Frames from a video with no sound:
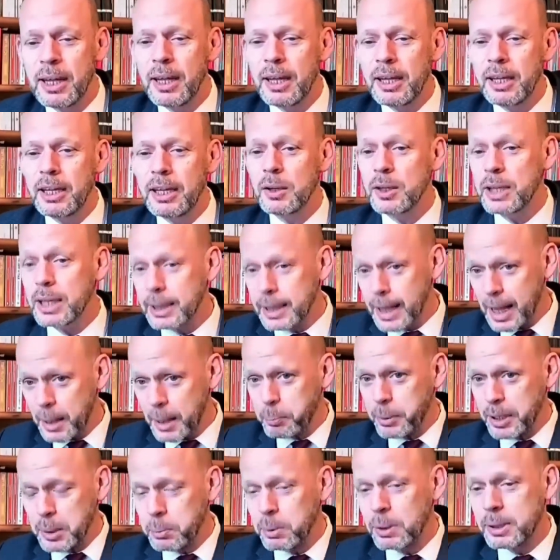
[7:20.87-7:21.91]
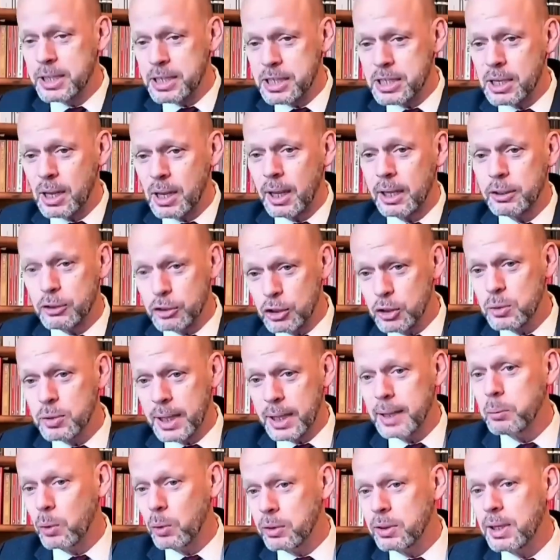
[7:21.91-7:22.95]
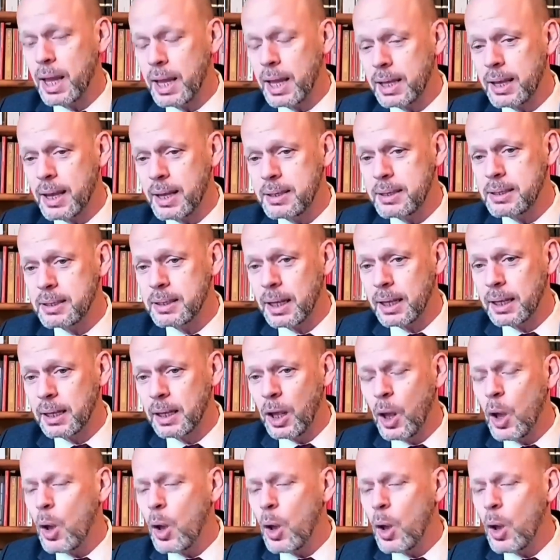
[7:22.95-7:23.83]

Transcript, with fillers: You know, you let people decide do they want their candidate.